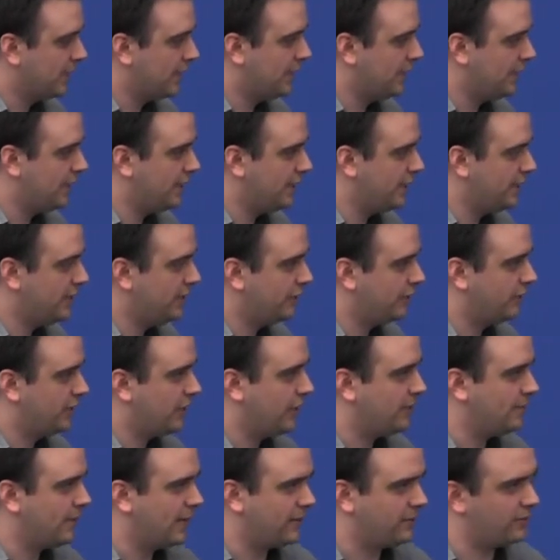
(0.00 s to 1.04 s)
It is
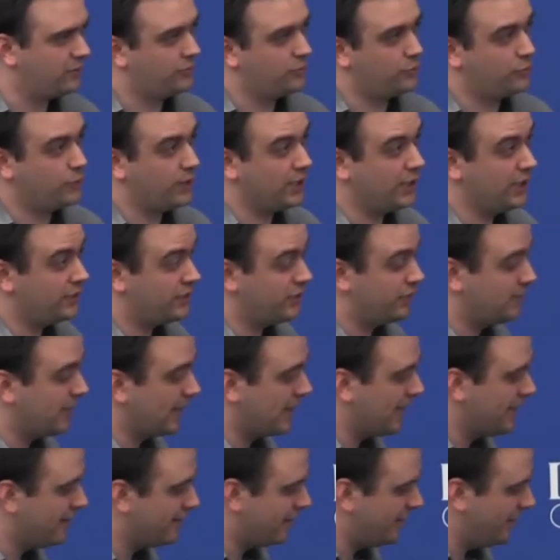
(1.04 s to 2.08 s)
about 20 inches by
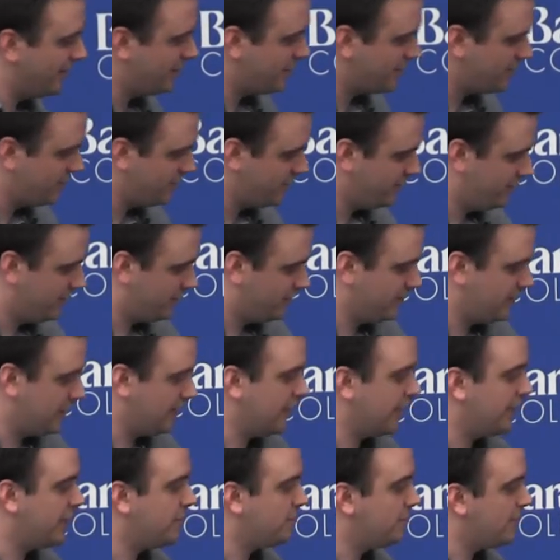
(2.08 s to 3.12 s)
18 inches.
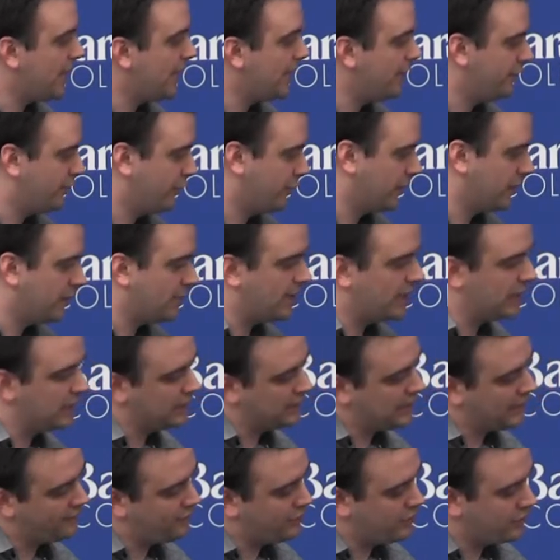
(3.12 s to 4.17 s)
And then the bed is only about
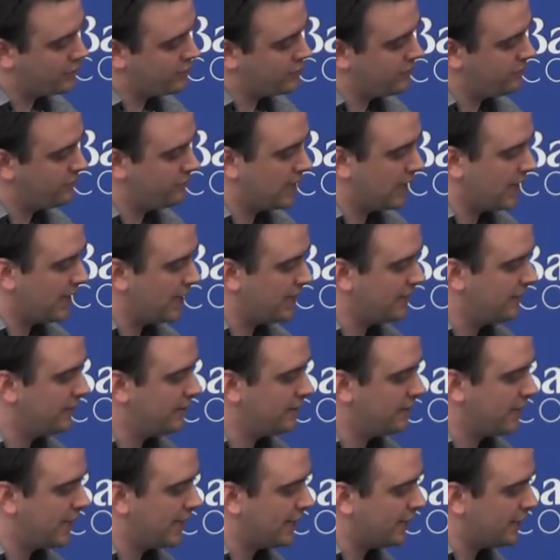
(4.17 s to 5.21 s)
11 inches by
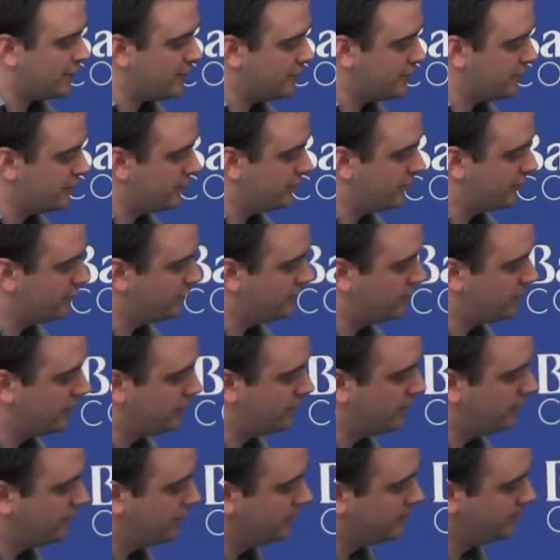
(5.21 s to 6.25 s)
9 inches. Could you
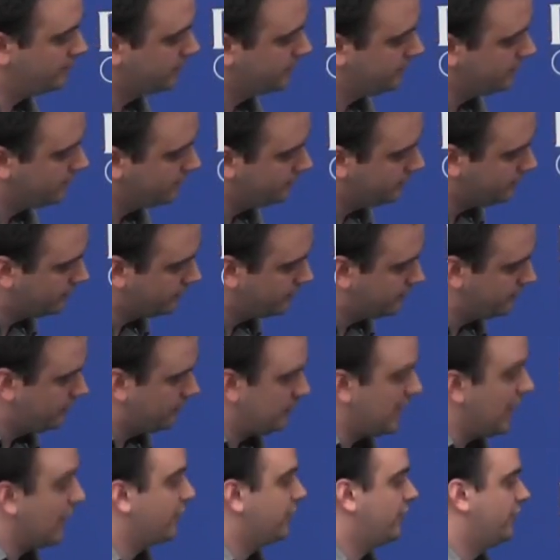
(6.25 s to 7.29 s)
make a toy car?
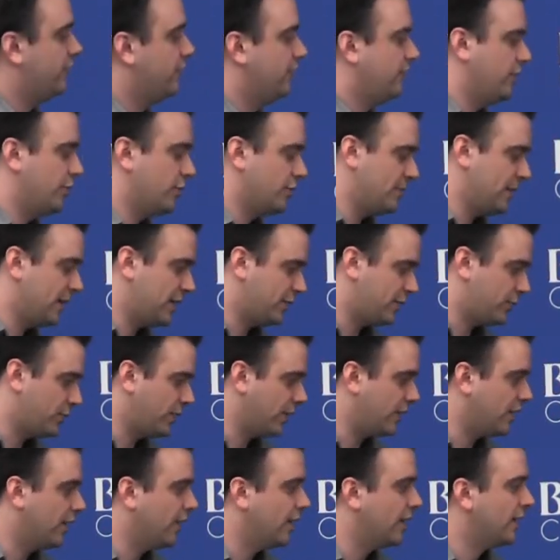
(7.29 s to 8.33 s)
Yes, you could make a
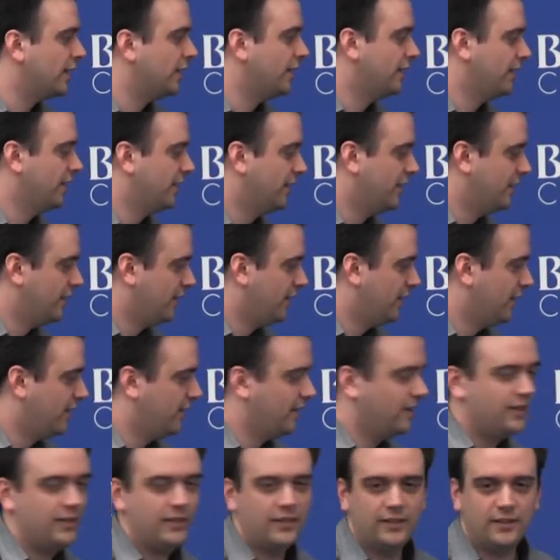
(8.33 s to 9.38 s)
toy car. Moving
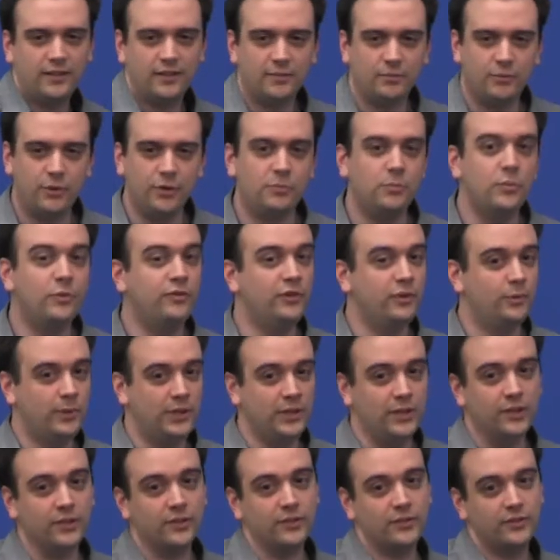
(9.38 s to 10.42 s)
wheels? With moving
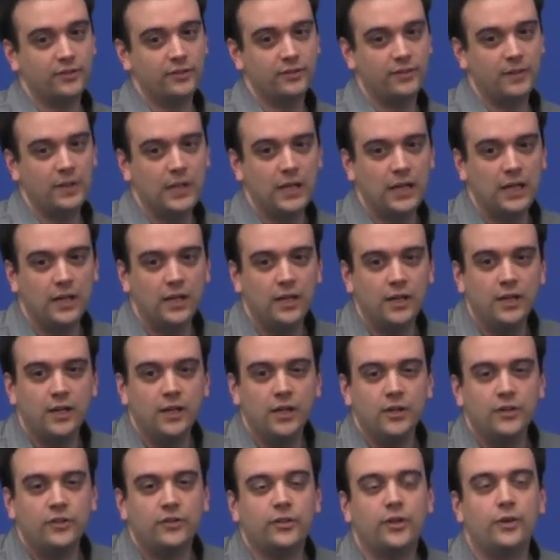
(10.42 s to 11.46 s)
wheels.
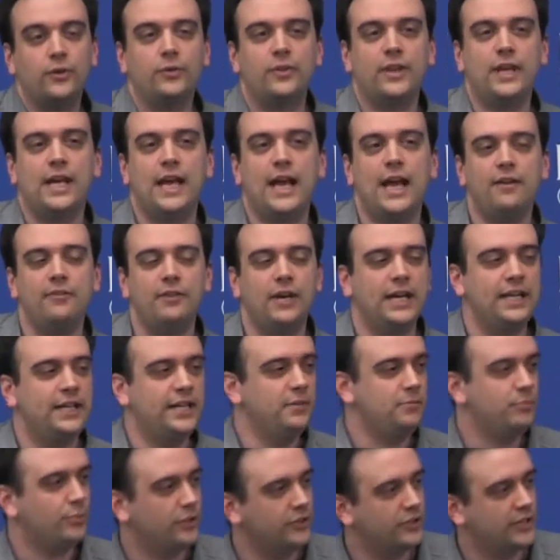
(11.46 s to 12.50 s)
Really? So they have, I
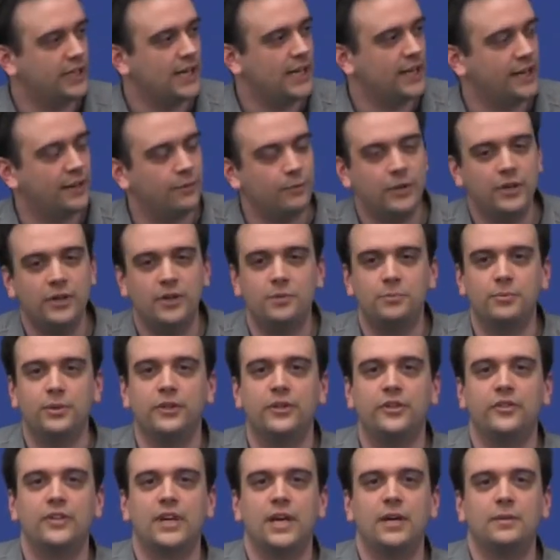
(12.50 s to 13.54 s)
did print it out. I wanted to
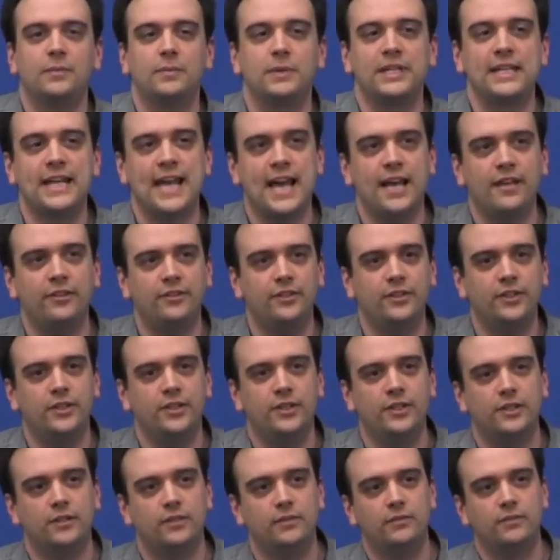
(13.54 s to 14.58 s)
print this out.
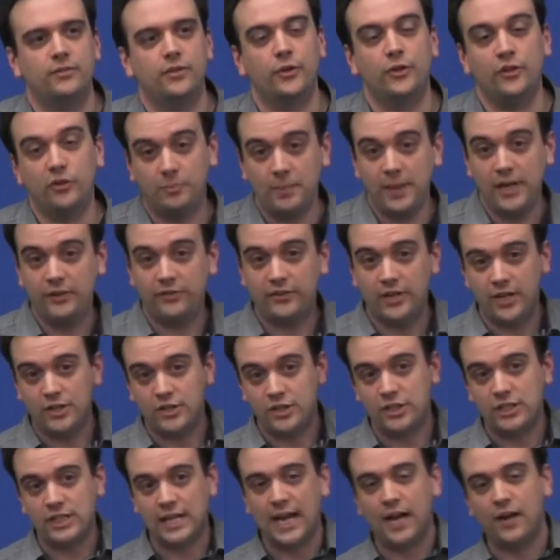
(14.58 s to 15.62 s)
NASA, so the space
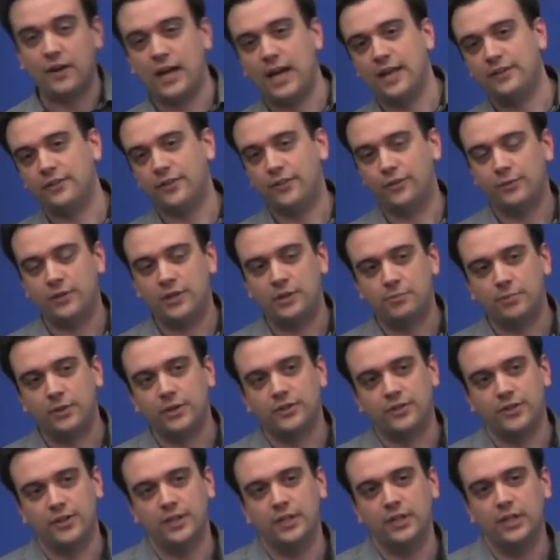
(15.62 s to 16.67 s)
station now has a 3D
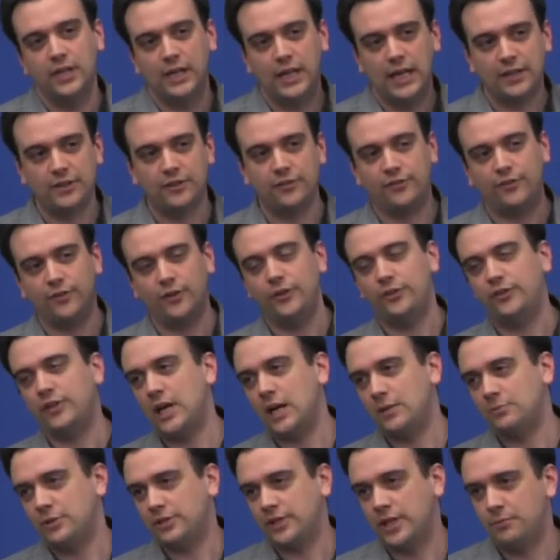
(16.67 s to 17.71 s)
printer. The first
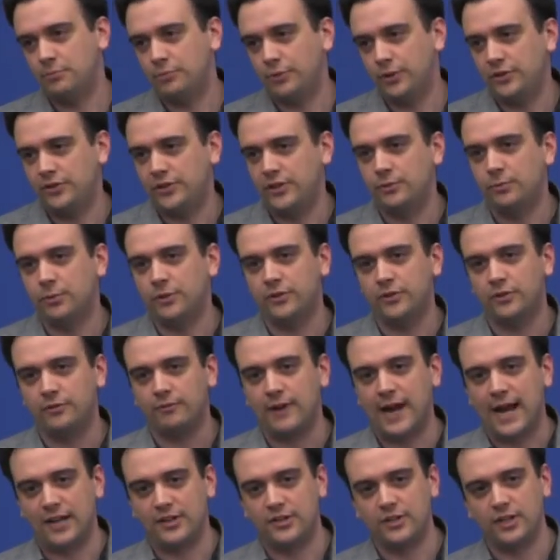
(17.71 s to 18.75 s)
object they printed was a
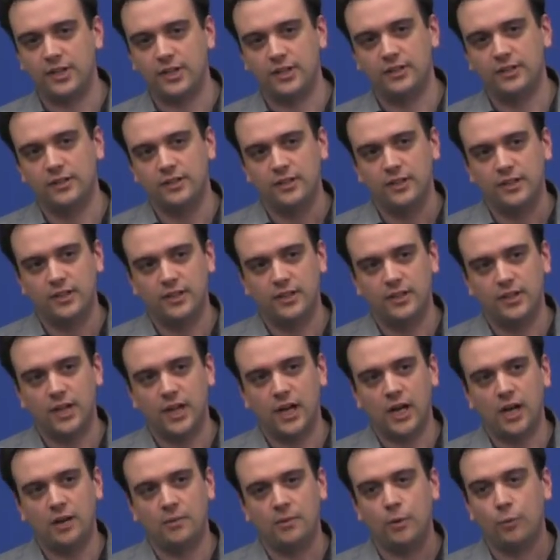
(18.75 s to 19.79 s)
ratchet,
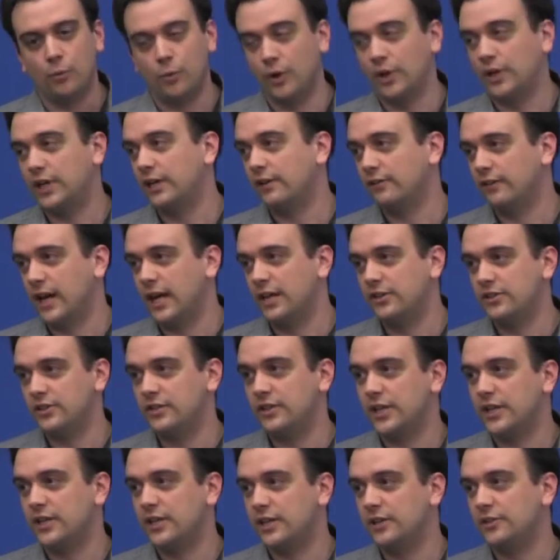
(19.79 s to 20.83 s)
a working ratchet
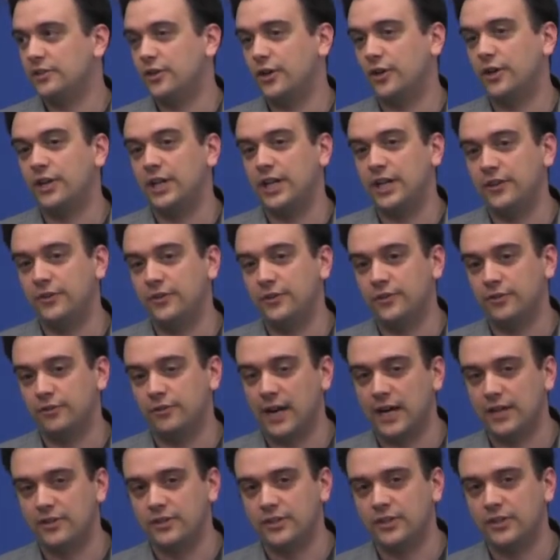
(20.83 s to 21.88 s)
that you can turn in either
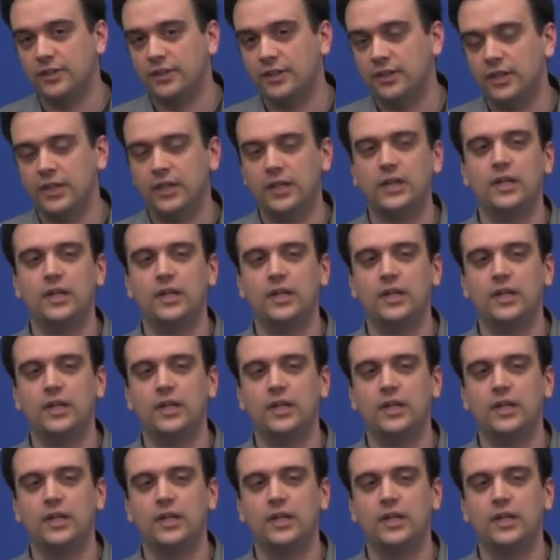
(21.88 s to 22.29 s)
direction.